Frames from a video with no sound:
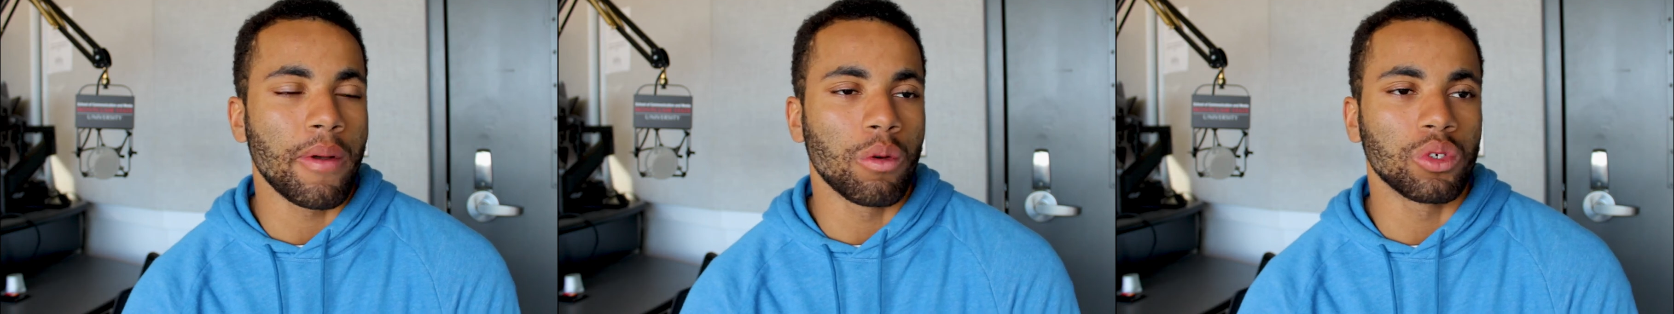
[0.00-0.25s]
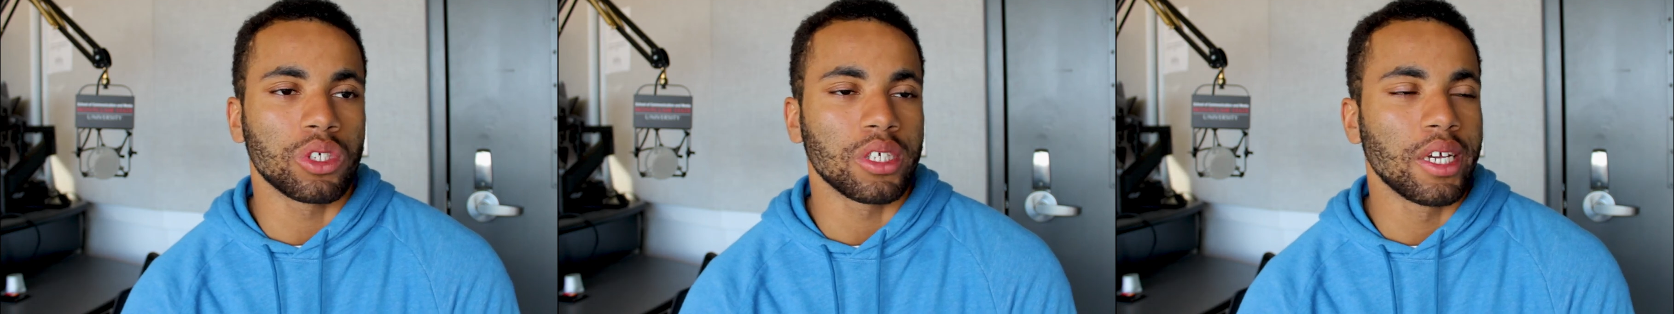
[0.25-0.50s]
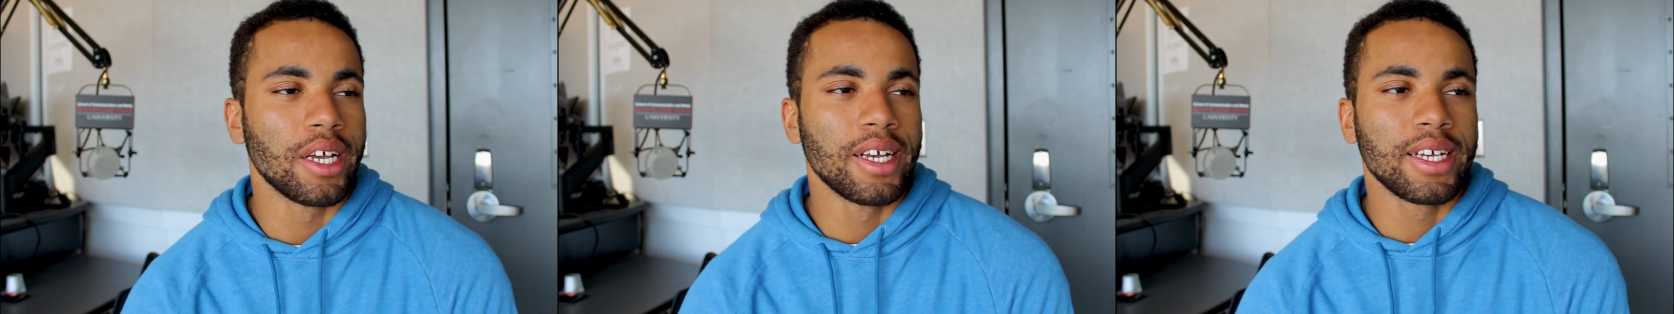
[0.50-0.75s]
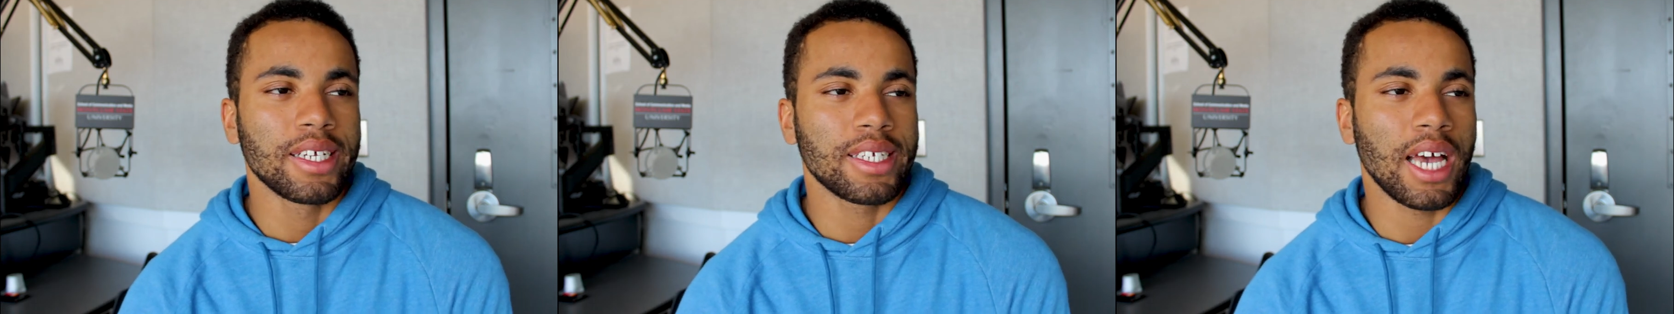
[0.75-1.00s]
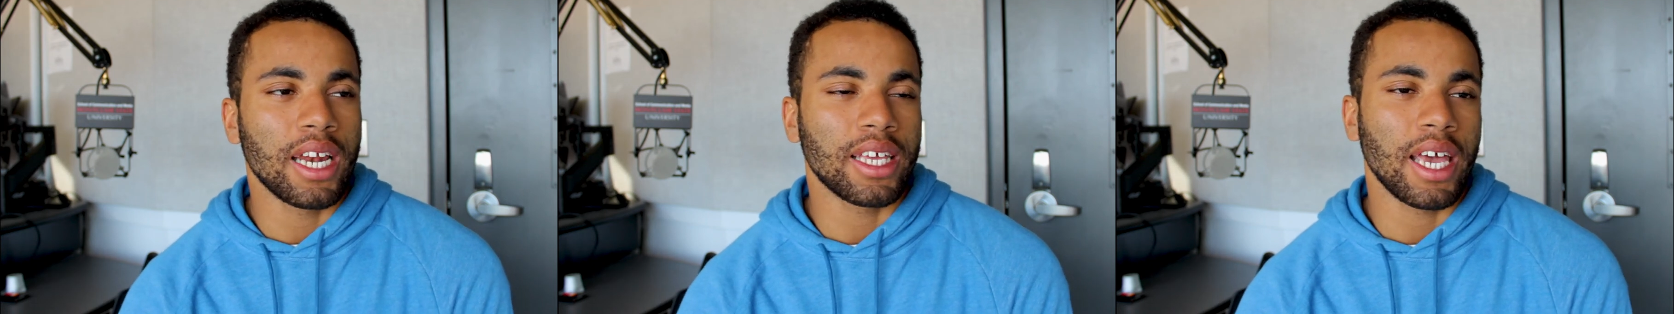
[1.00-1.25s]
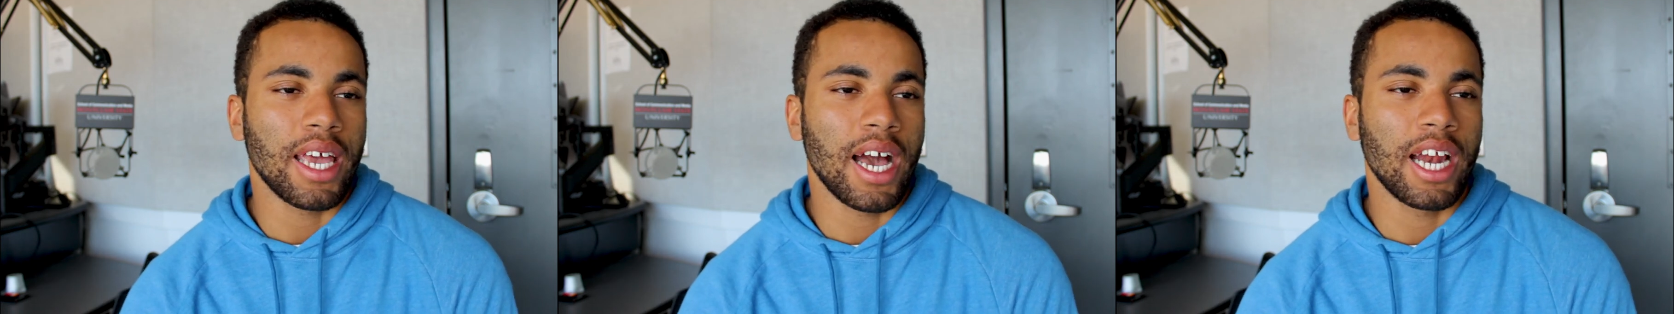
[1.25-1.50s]
It was kind of
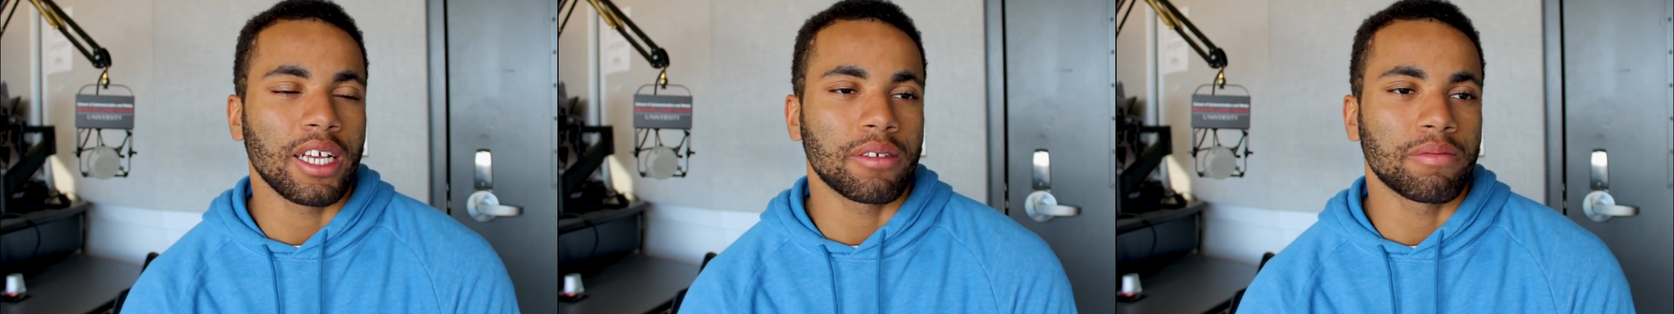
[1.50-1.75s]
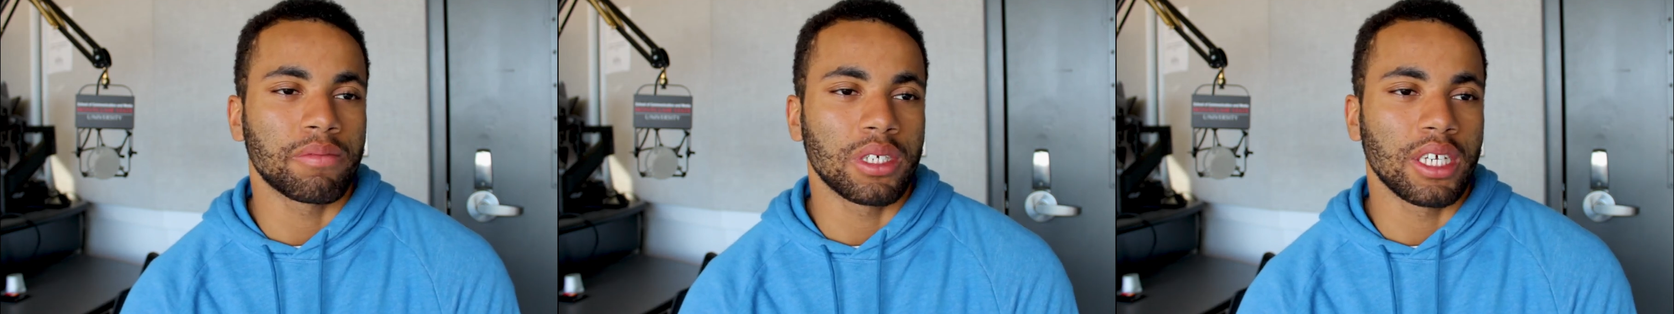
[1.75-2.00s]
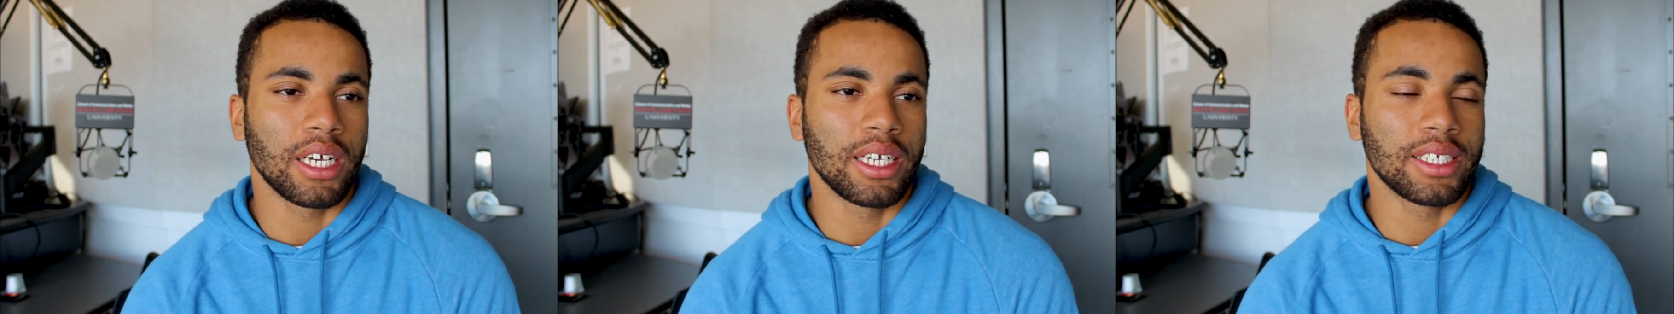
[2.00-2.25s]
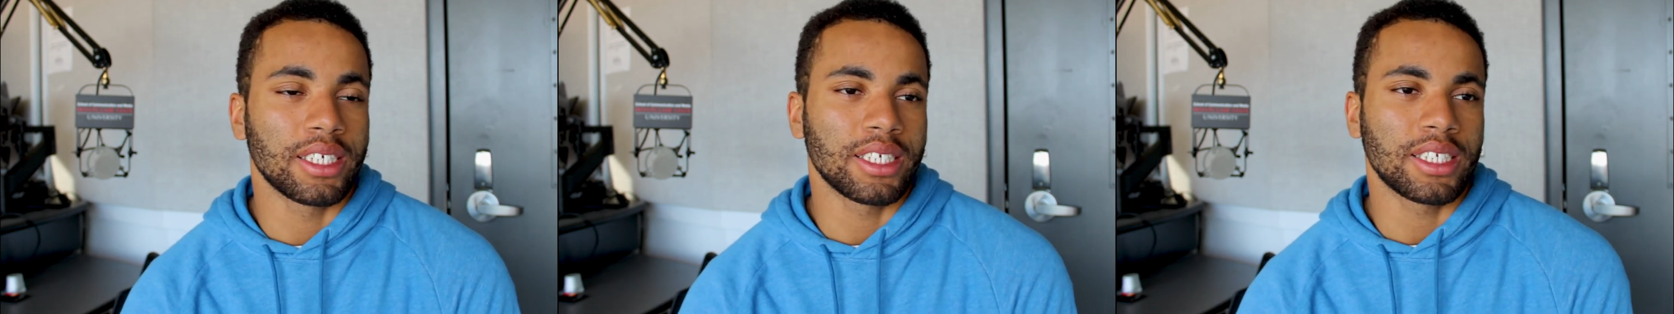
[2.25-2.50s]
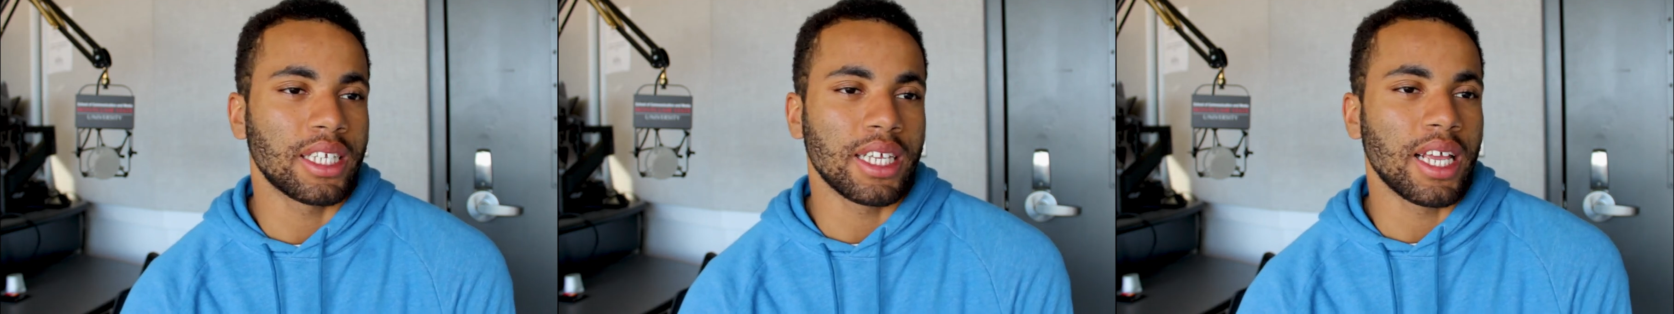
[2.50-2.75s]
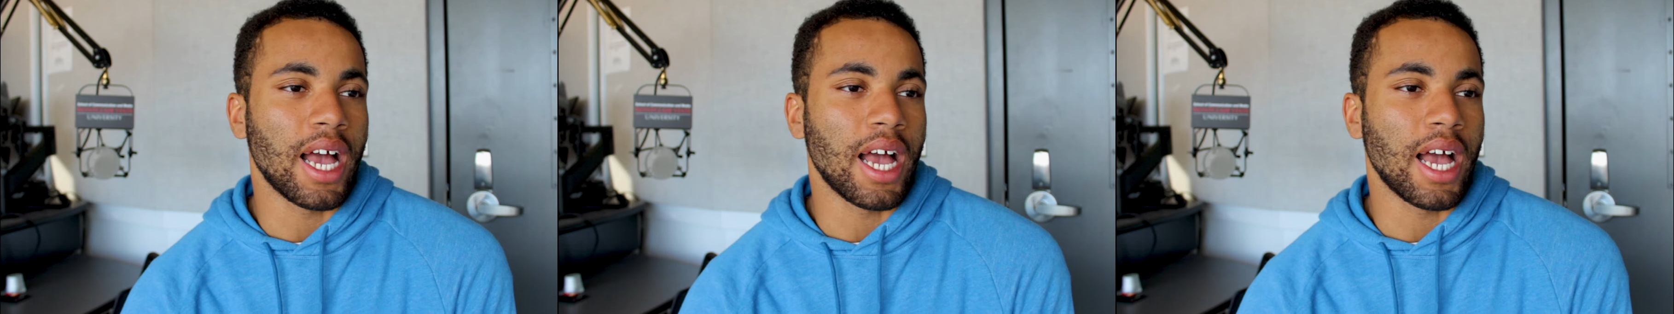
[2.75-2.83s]
chaotic because just